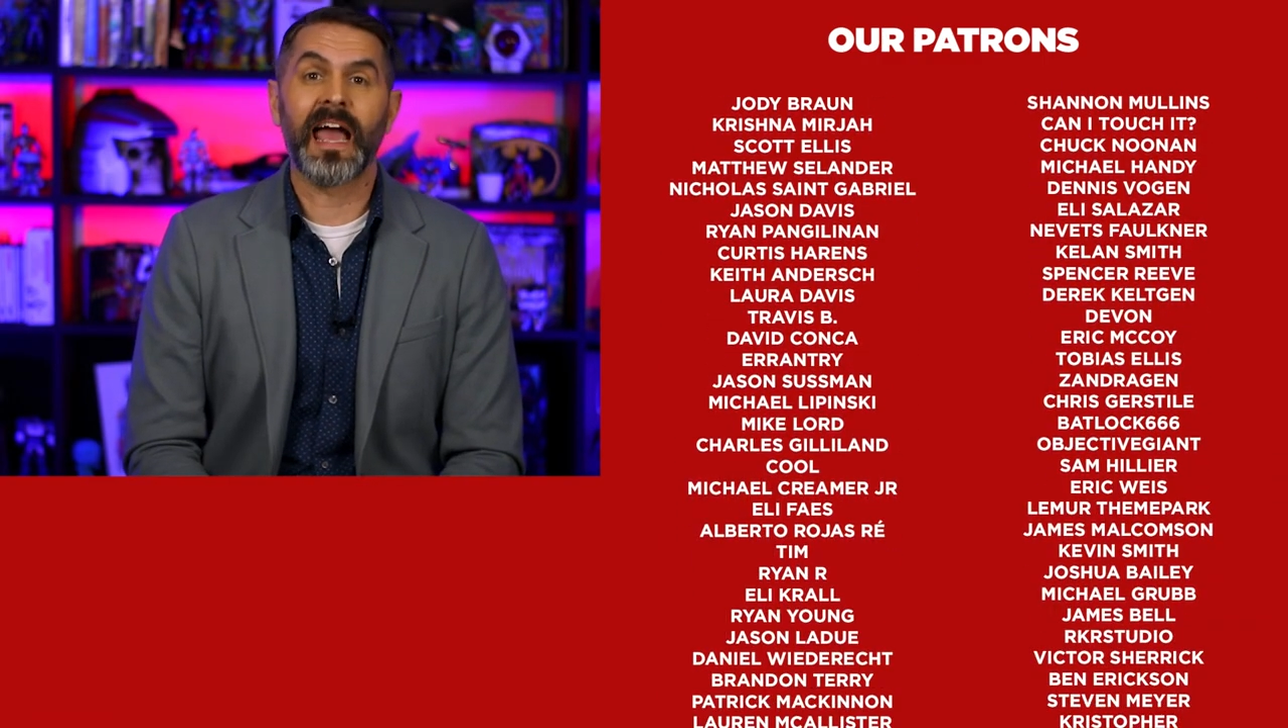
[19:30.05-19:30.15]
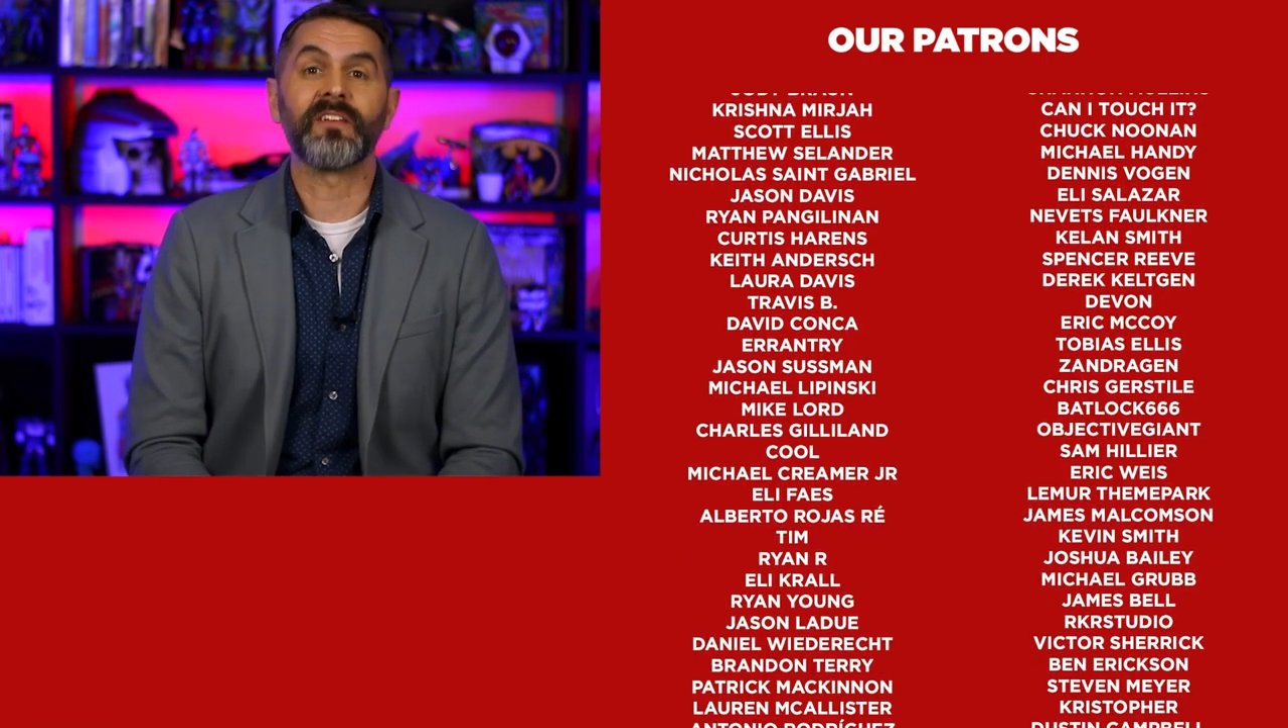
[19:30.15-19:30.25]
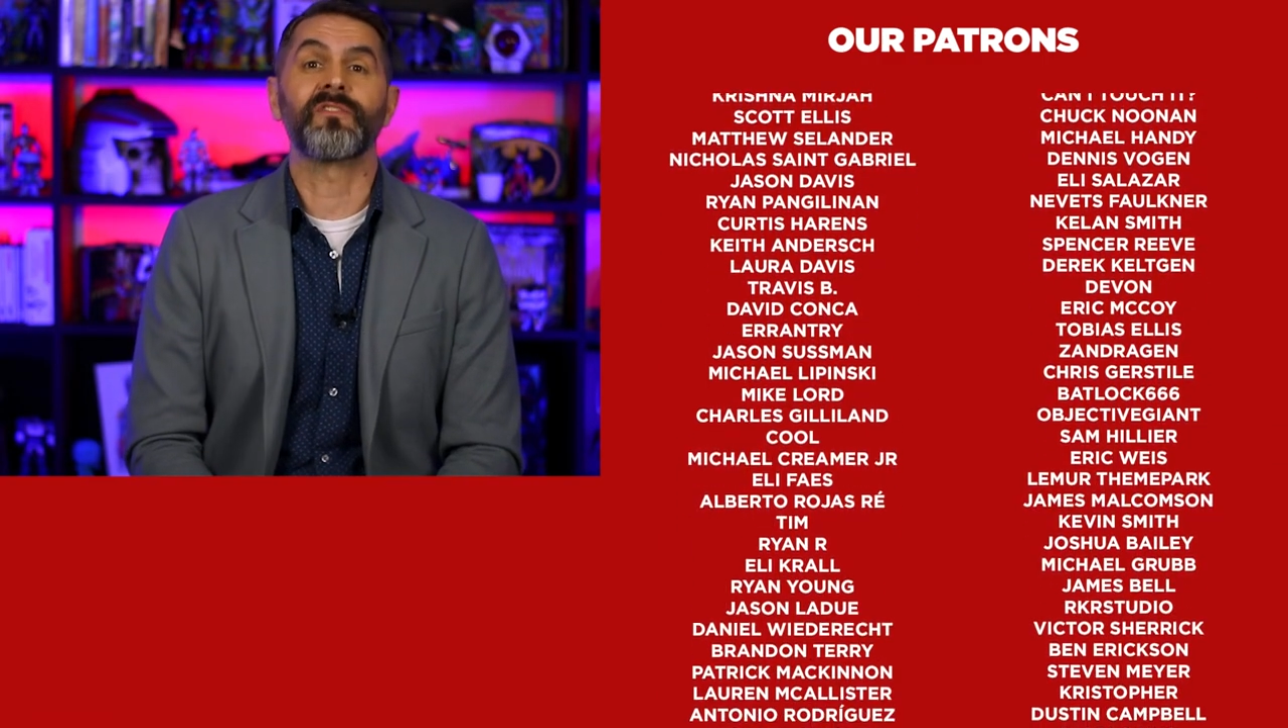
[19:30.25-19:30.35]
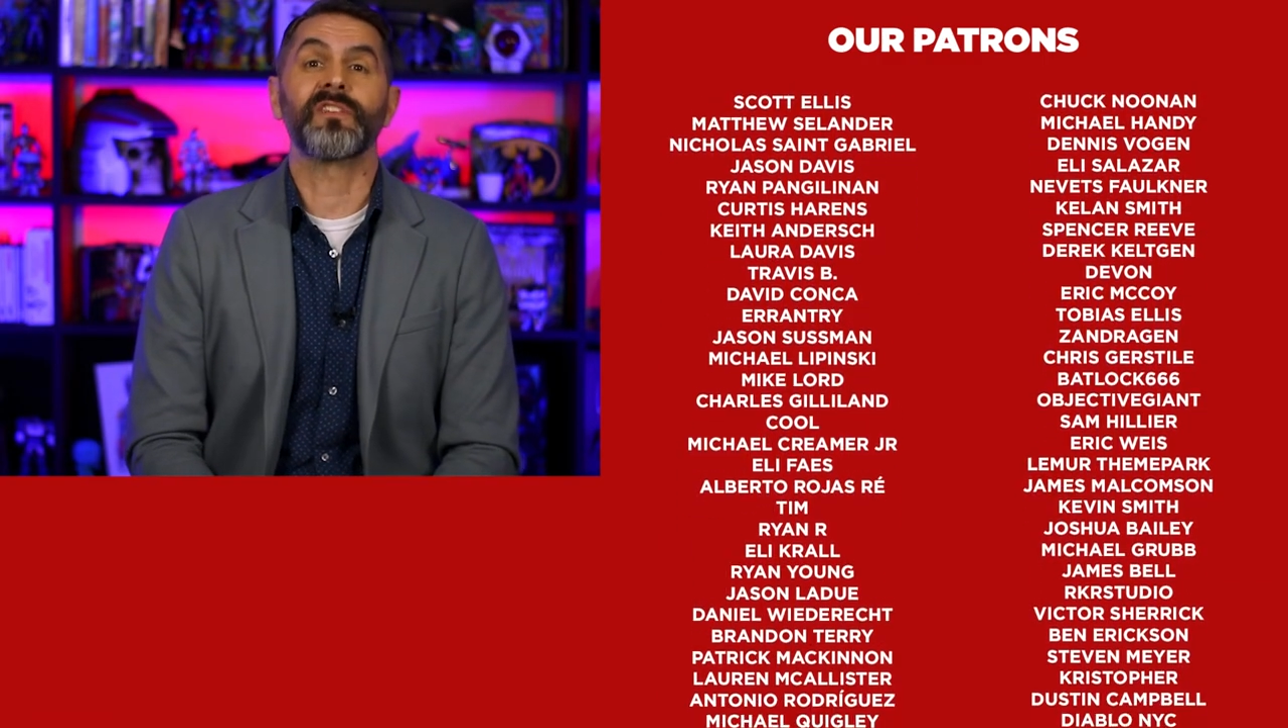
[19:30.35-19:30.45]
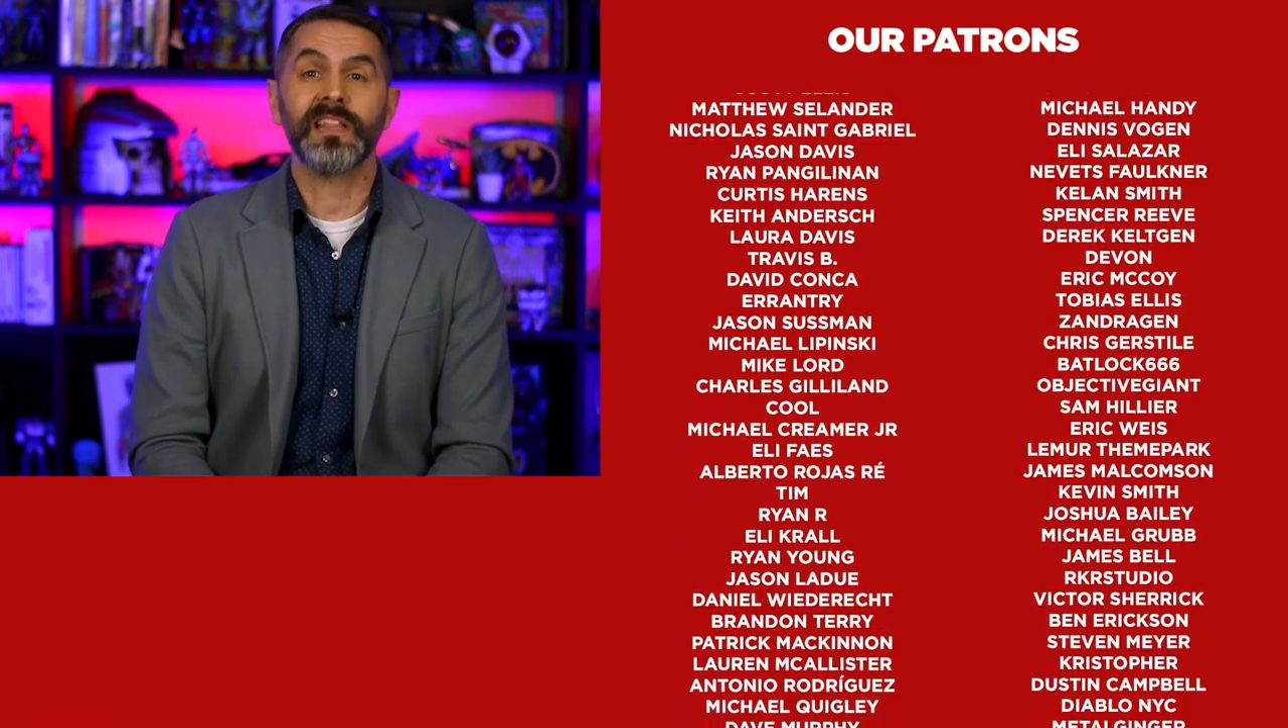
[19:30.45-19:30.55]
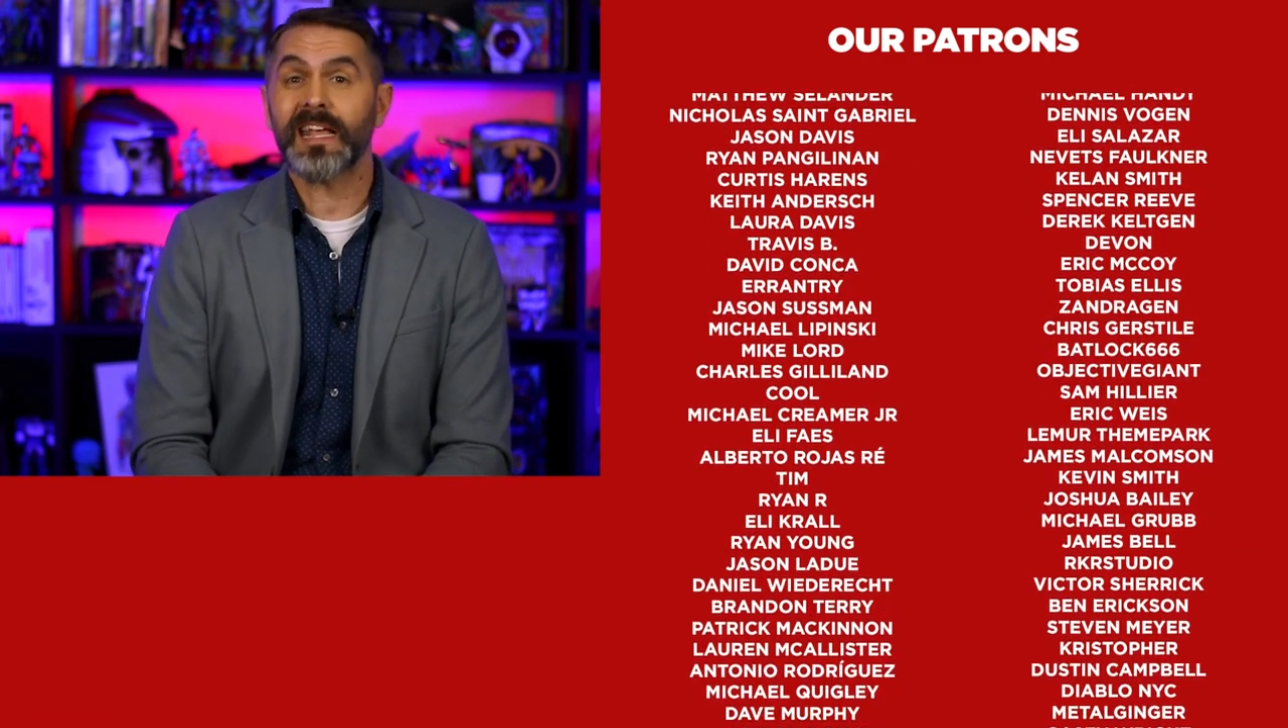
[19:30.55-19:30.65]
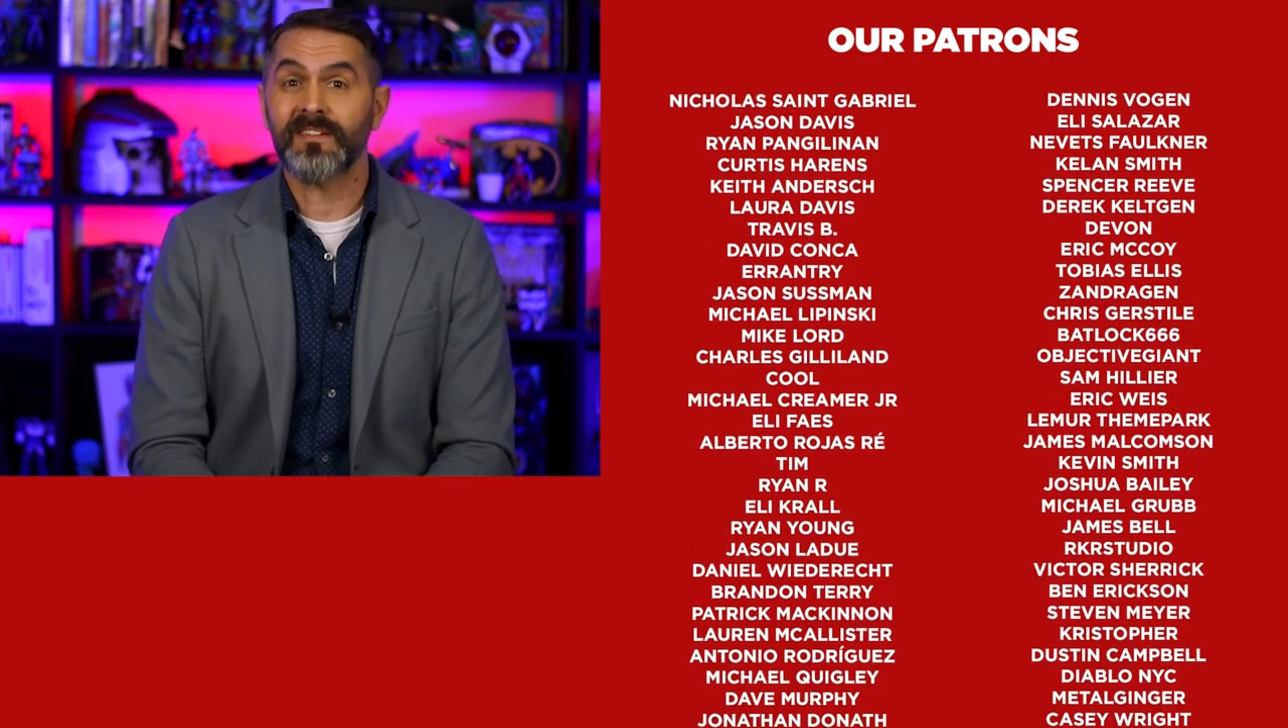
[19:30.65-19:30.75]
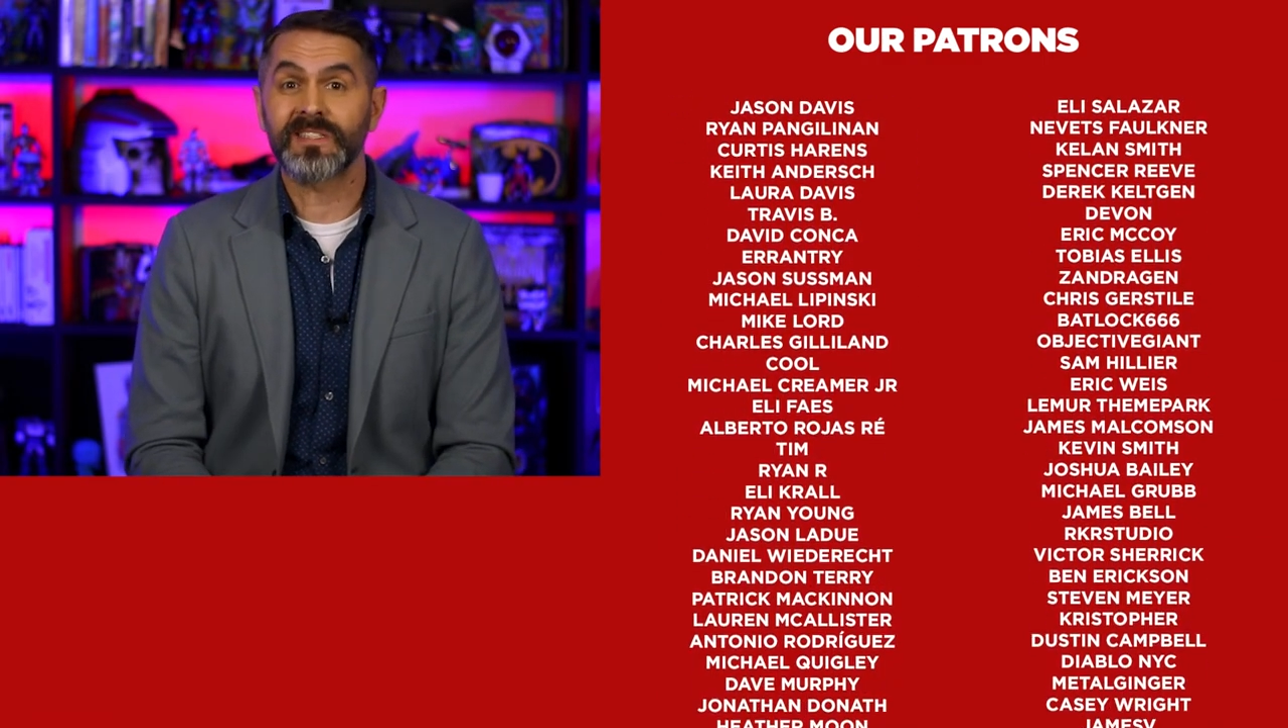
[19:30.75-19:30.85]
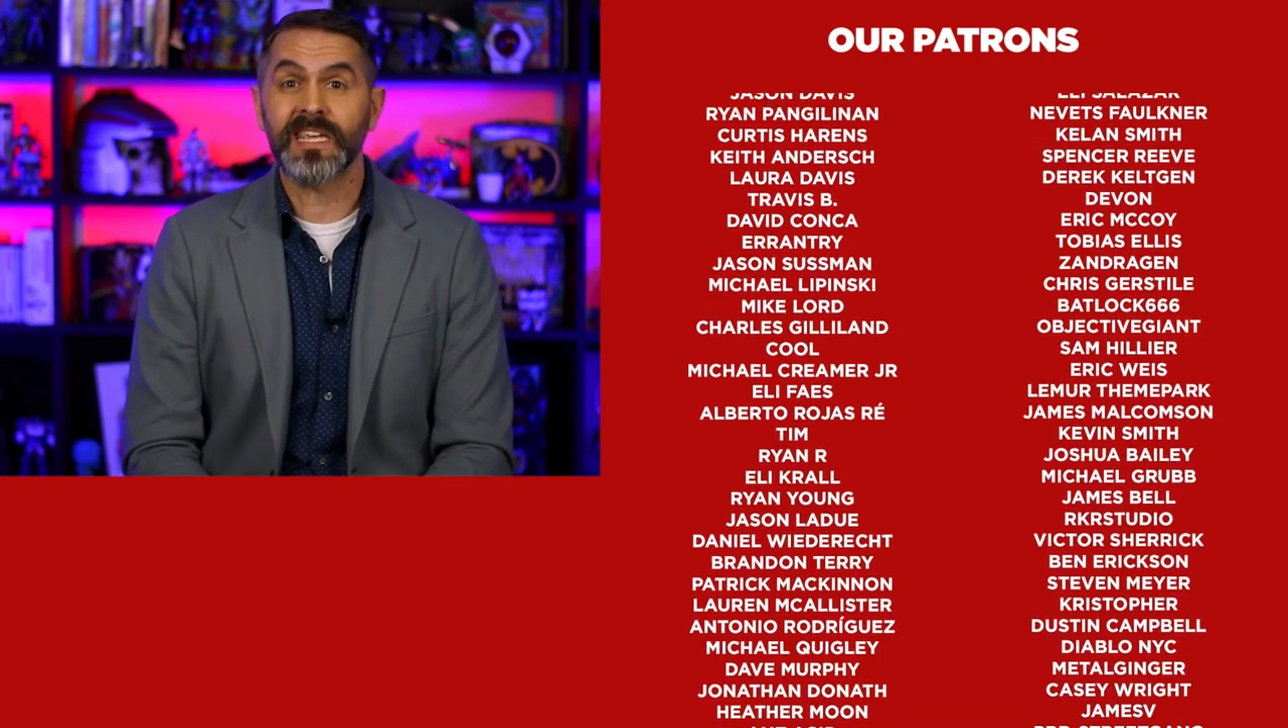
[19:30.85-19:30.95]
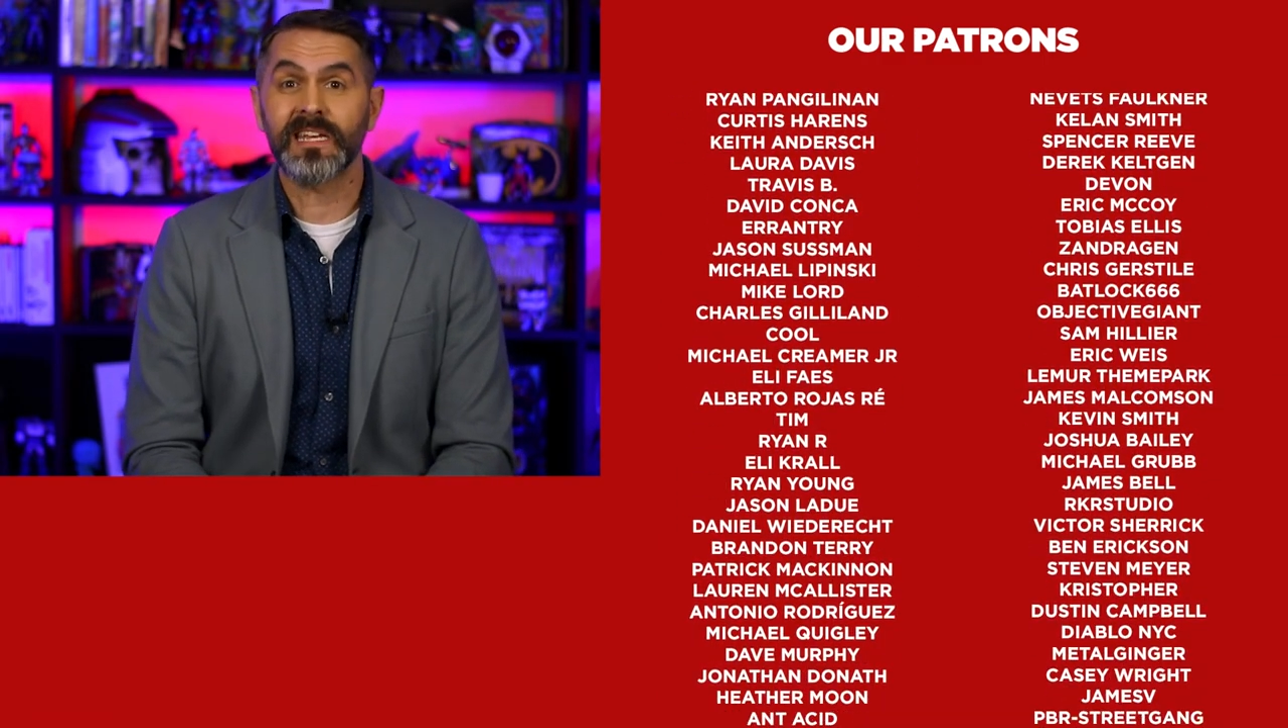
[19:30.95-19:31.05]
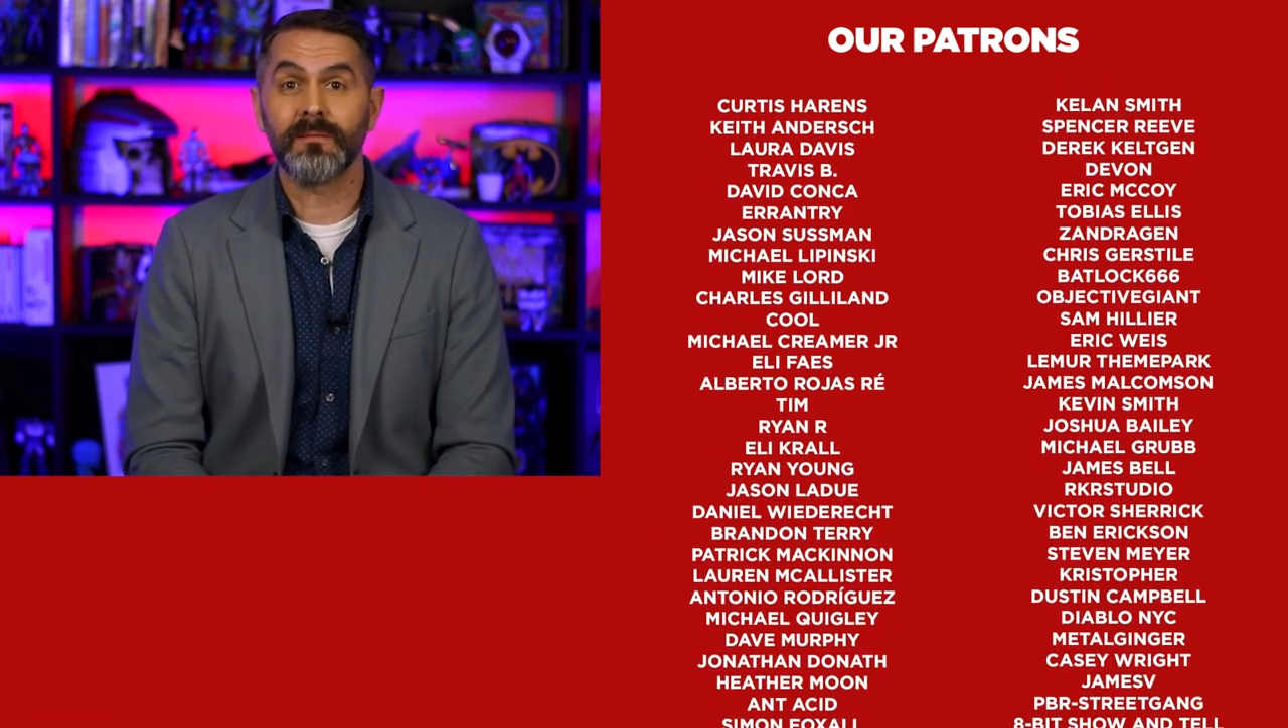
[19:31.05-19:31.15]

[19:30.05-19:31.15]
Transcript: I feel like I've seen